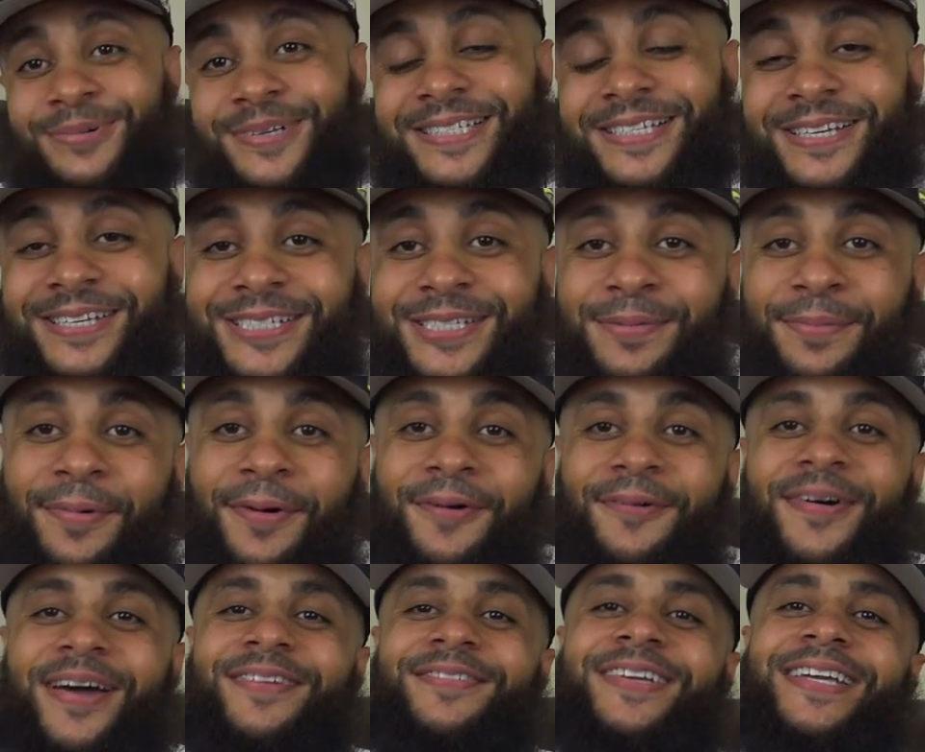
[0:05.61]
what's good? It's your boy
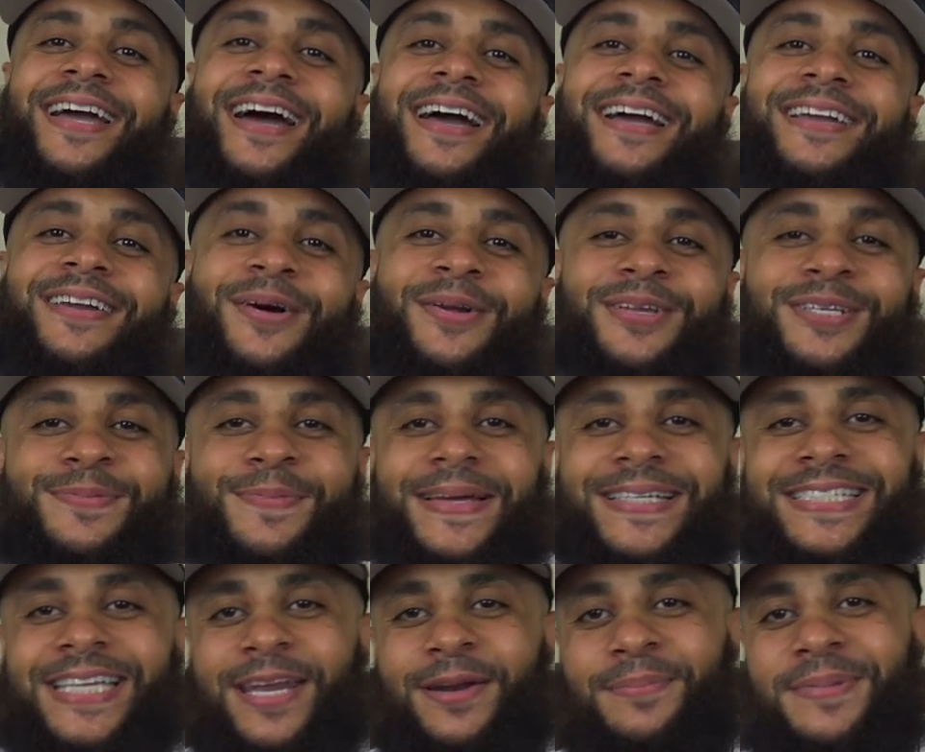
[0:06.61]
Wavy. You ain't know this is my
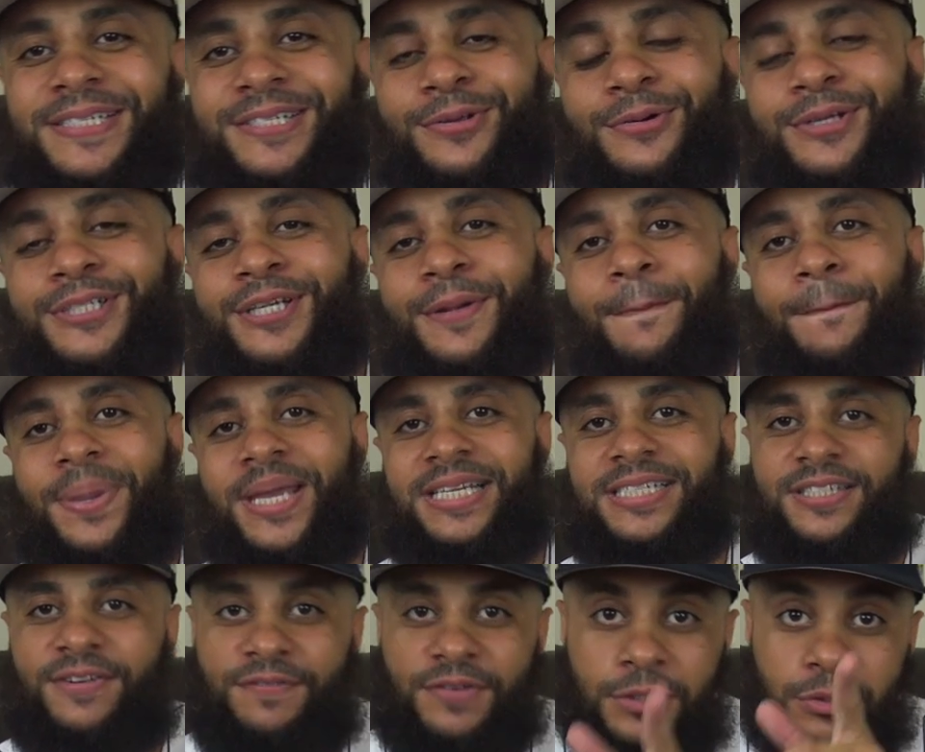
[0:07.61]
channel, Mr. Orchard
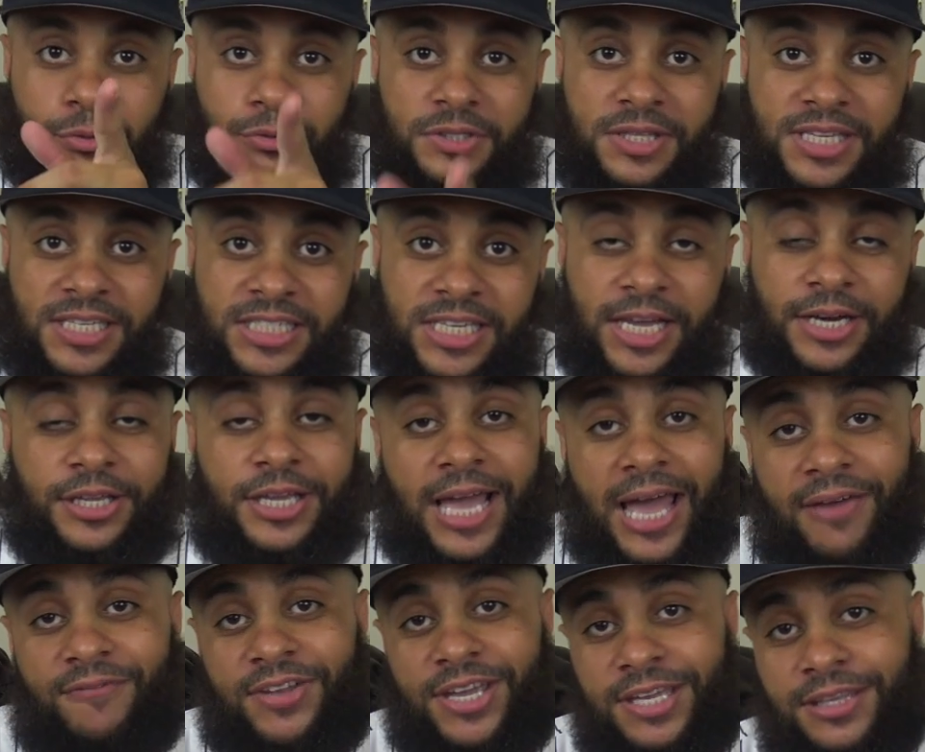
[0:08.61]
Beach. If you're new to the channel, you
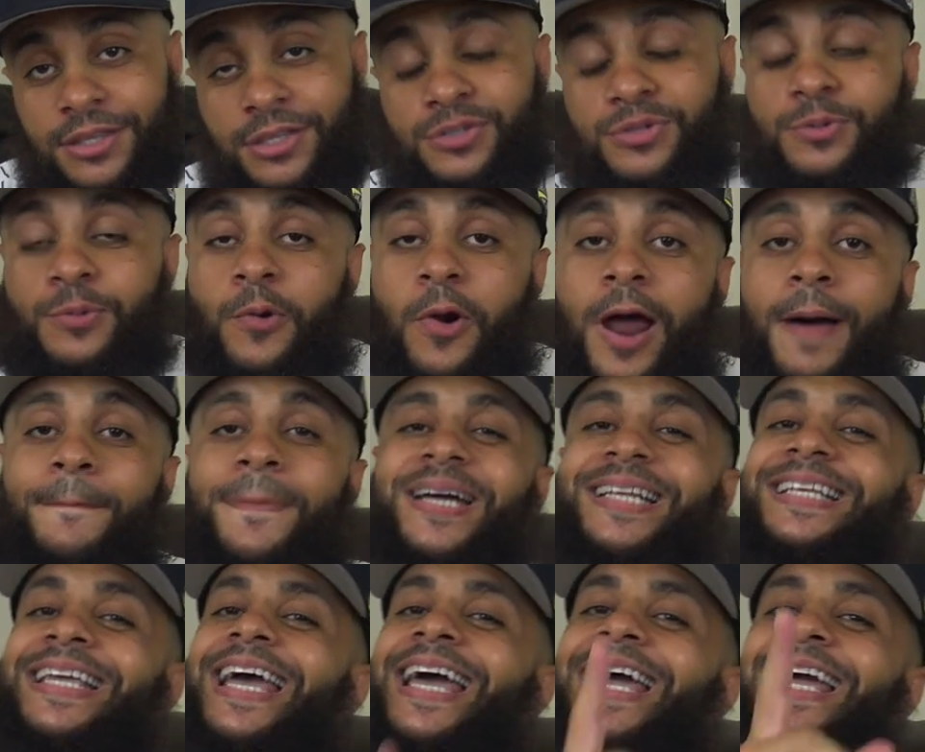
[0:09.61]
haven't hit the subscribe
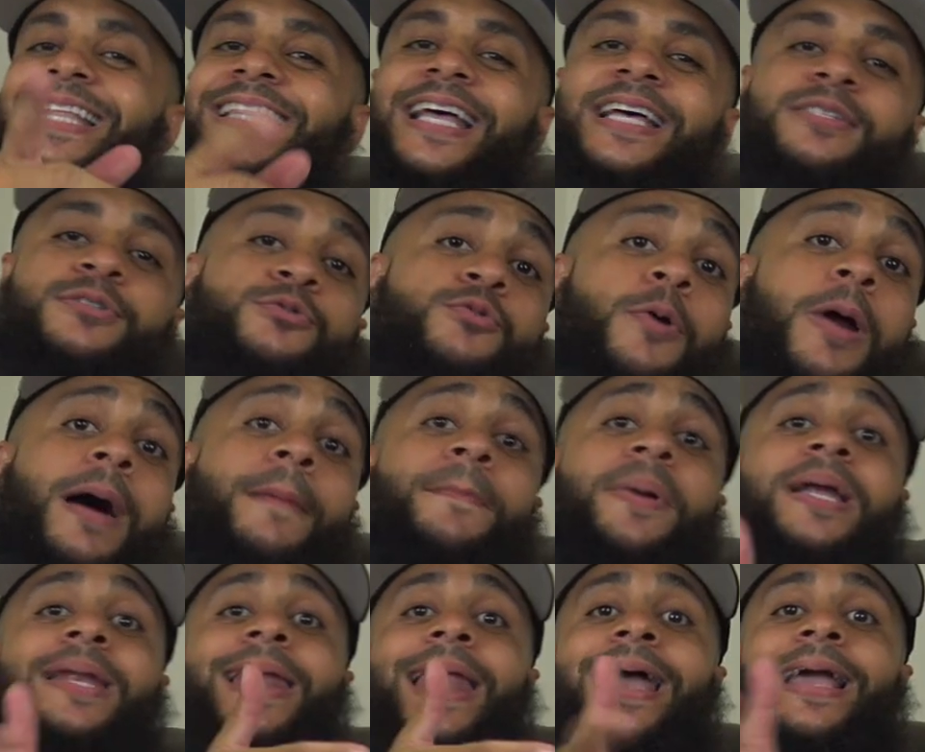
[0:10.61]
button yet, hit that subscribe
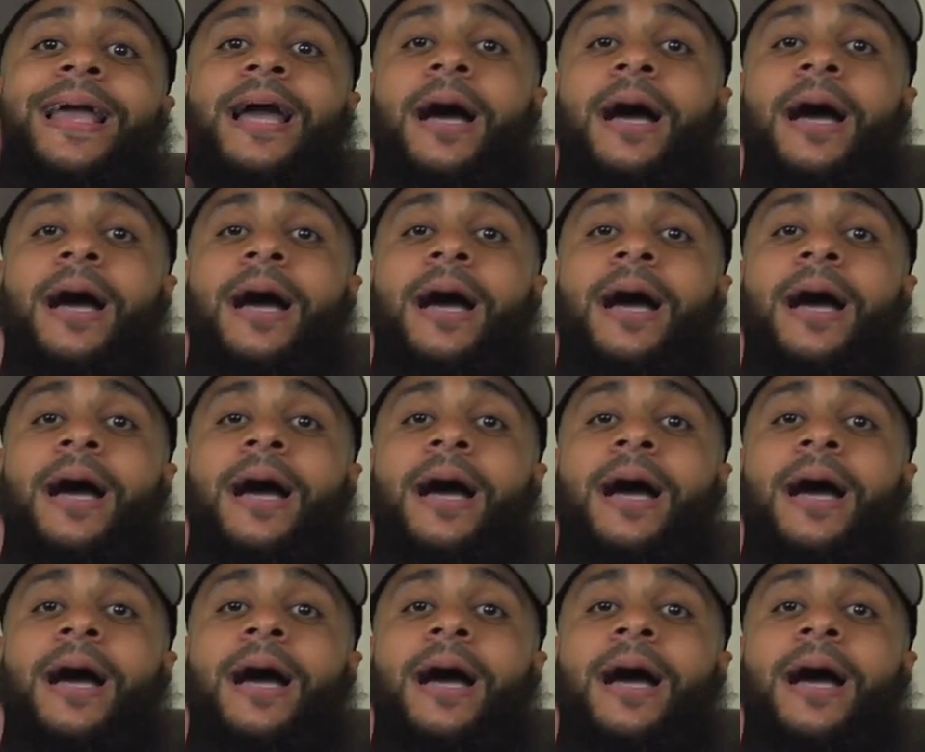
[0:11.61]
button, like,